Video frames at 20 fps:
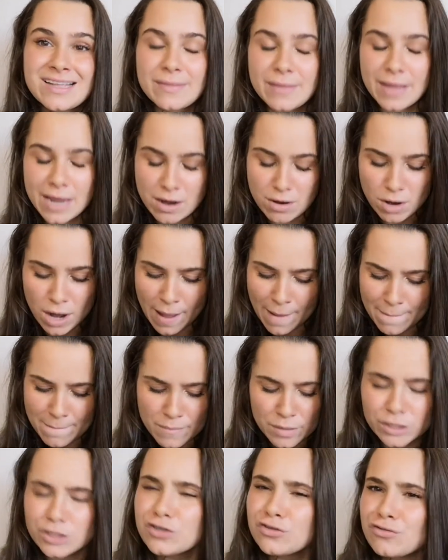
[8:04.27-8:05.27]
and they're
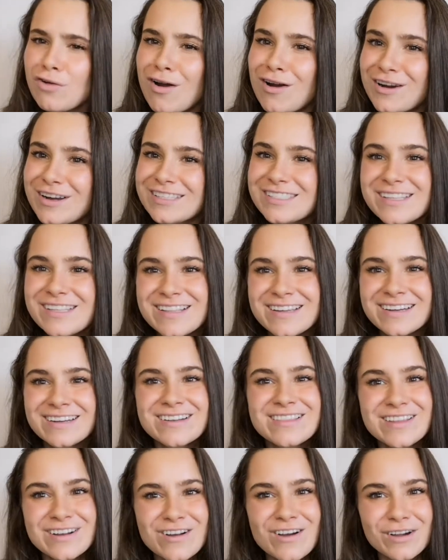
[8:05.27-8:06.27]
much stronger, so
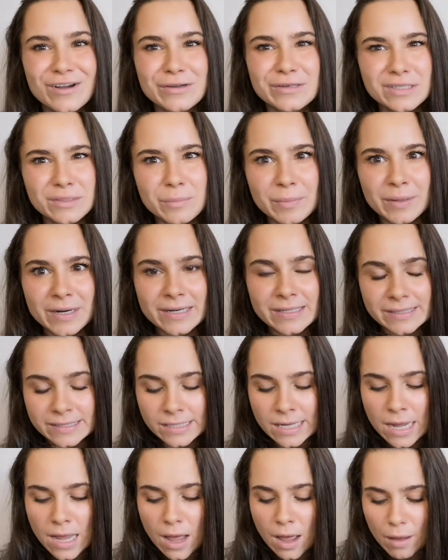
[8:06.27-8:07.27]
they're not going to burst.